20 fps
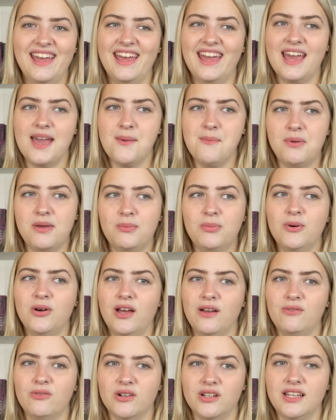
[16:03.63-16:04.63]
And people
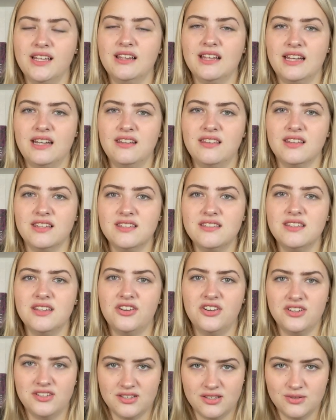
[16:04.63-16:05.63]
have really liked this
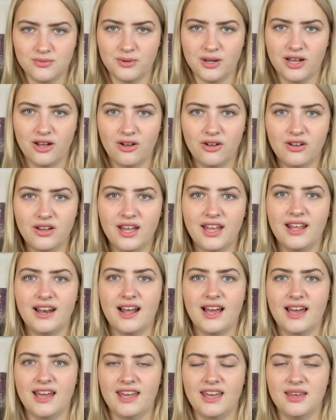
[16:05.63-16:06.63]
series as well, and
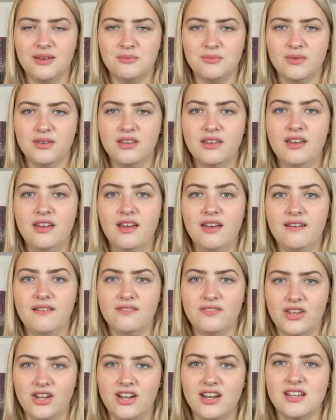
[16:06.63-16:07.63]
I am
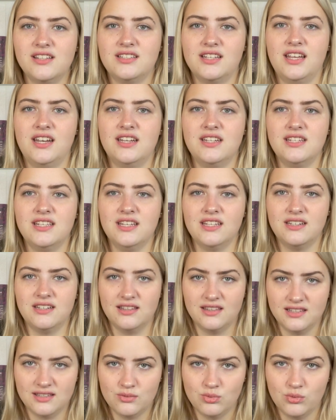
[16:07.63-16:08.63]
very excited to get to
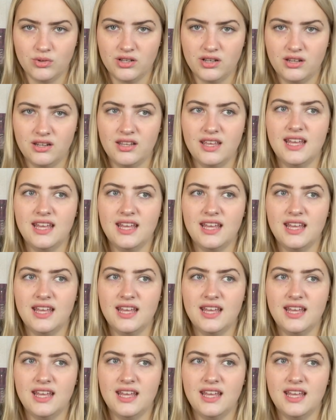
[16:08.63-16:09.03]
this one.